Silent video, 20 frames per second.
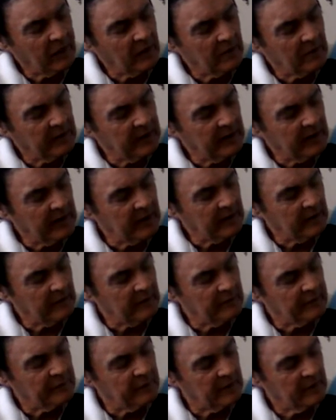we have
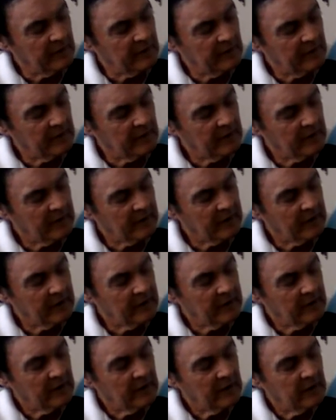
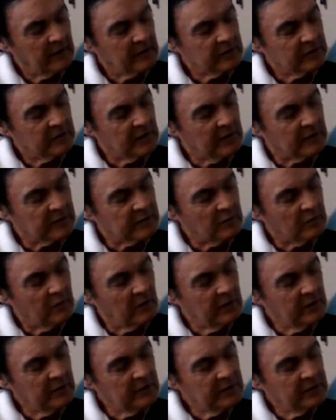just
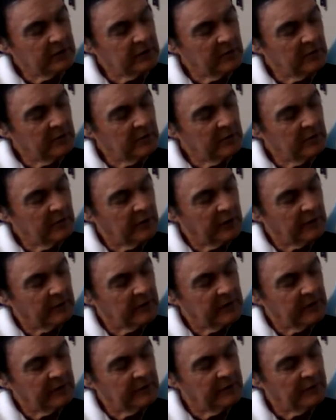one, two,
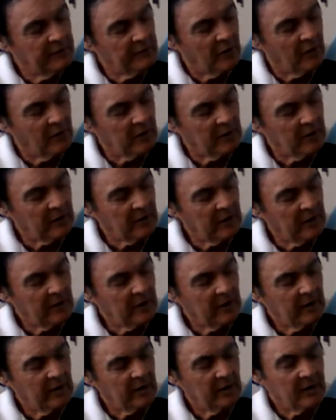three, four
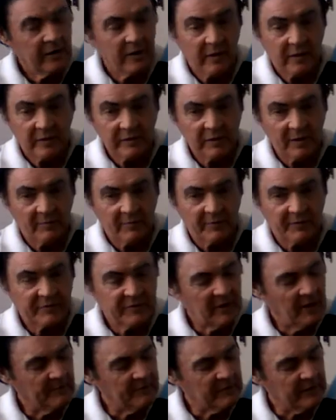double
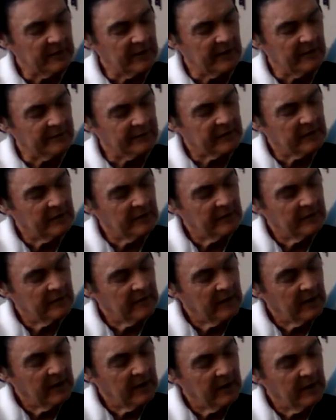stops left.
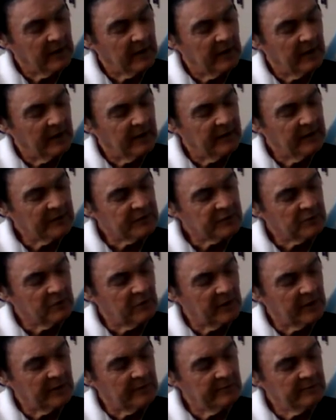And this
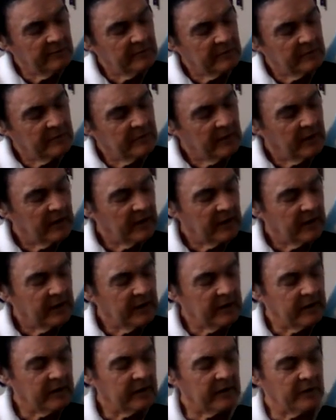one
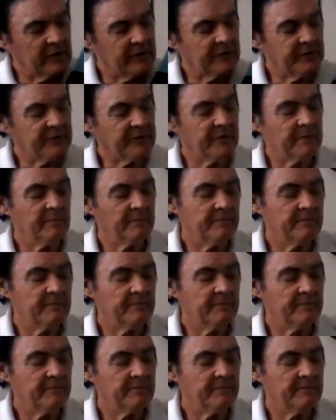is